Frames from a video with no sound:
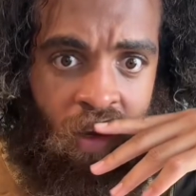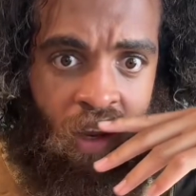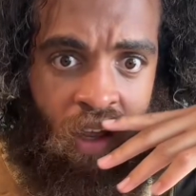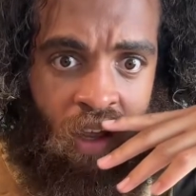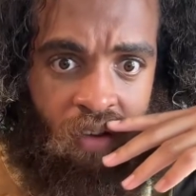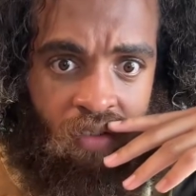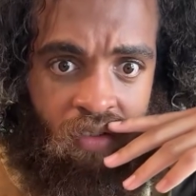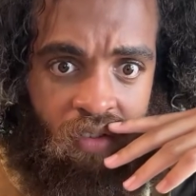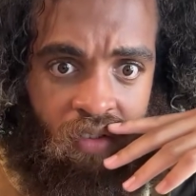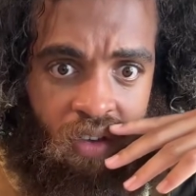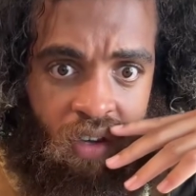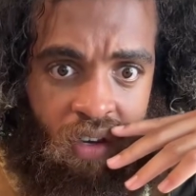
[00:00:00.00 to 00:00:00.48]

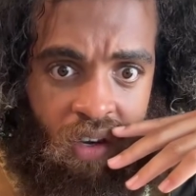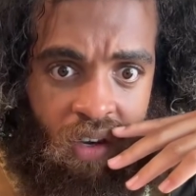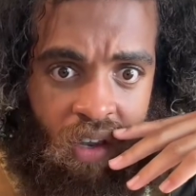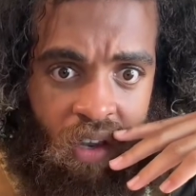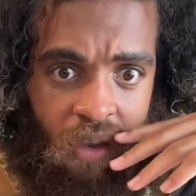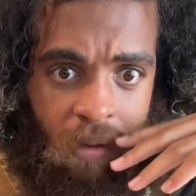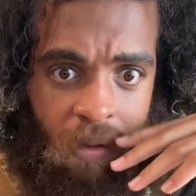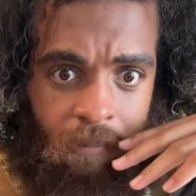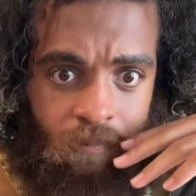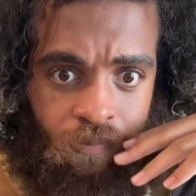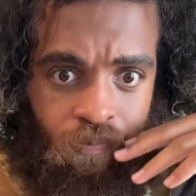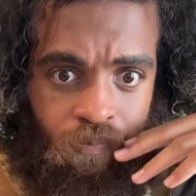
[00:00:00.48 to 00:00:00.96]

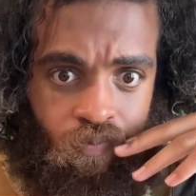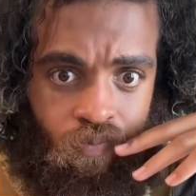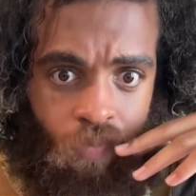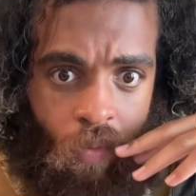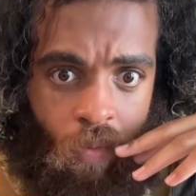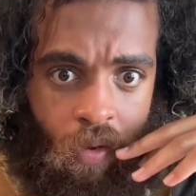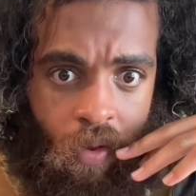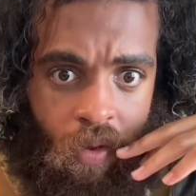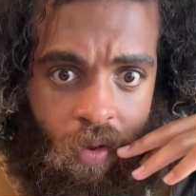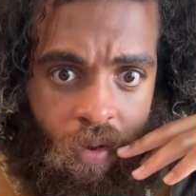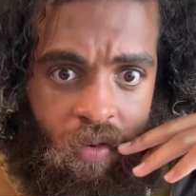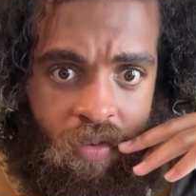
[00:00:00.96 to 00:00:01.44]
Destiny
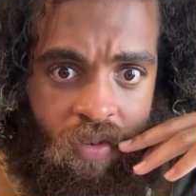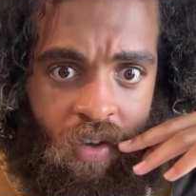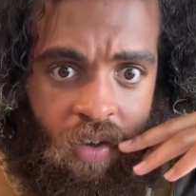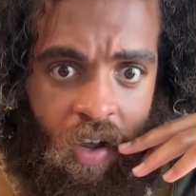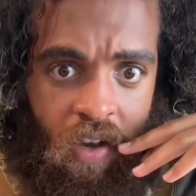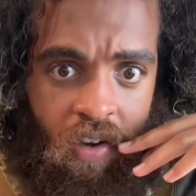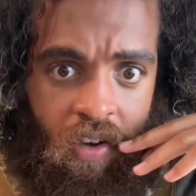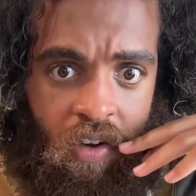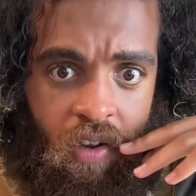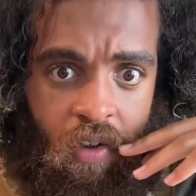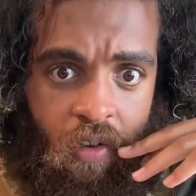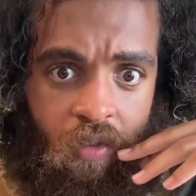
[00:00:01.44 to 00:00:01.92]

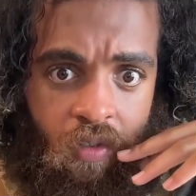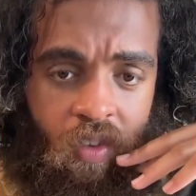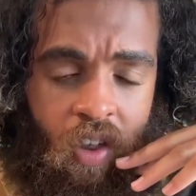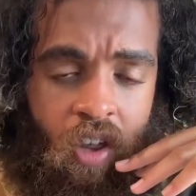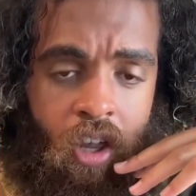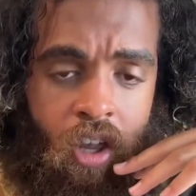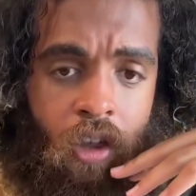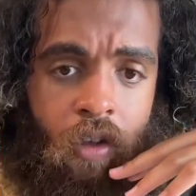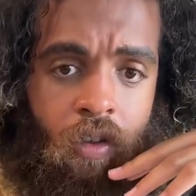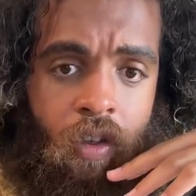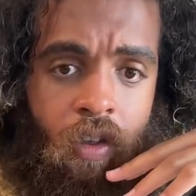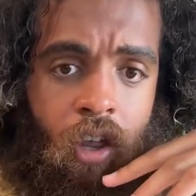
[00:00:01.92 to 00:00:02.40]
Jana.
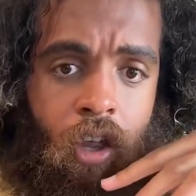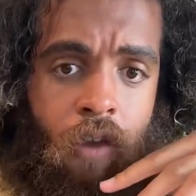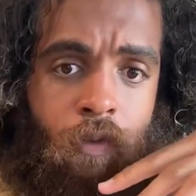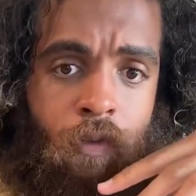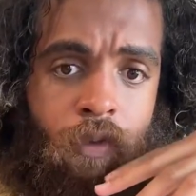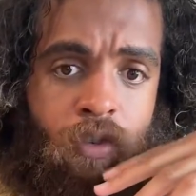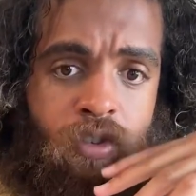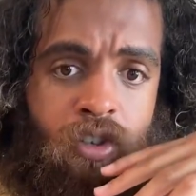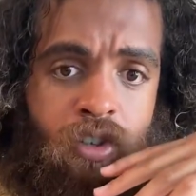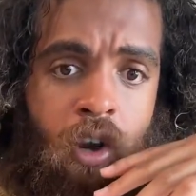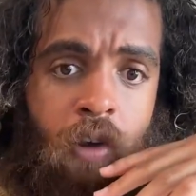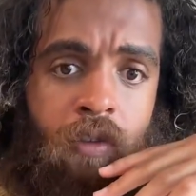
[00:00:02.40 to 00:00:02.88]
Thank you, thank you
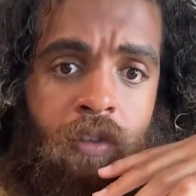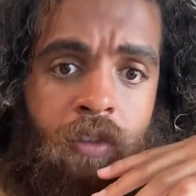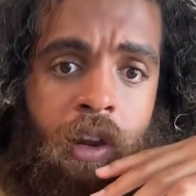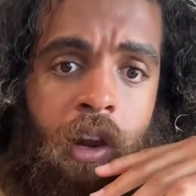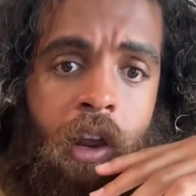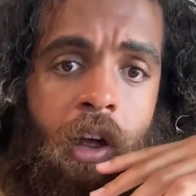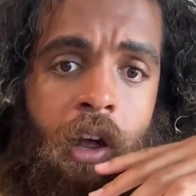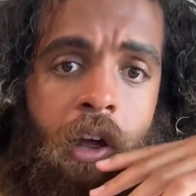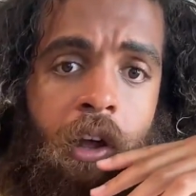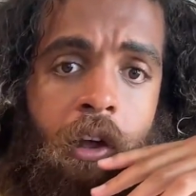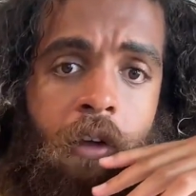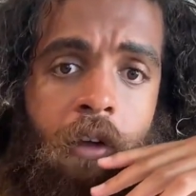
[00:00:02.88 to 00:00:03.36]
for sharing the
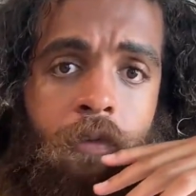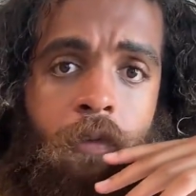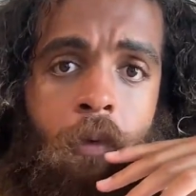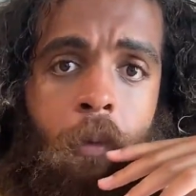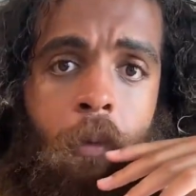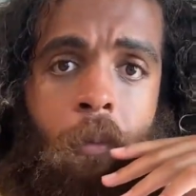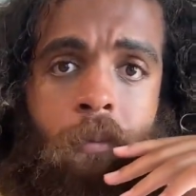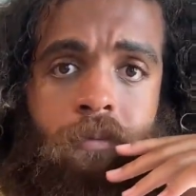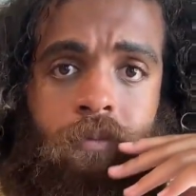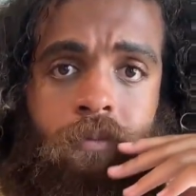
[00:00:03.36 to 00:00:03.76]
live.